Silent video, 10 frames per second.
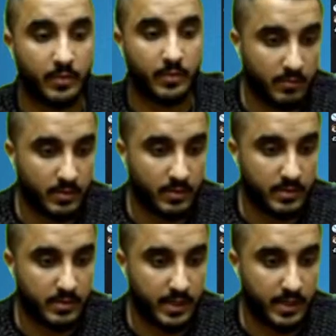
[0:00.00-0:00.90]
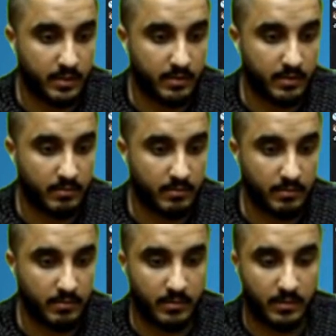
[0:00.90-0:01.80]
let me just pause this
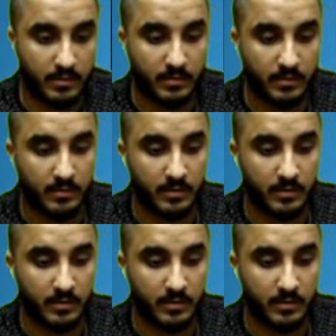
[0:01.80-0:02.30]
for 1 sec.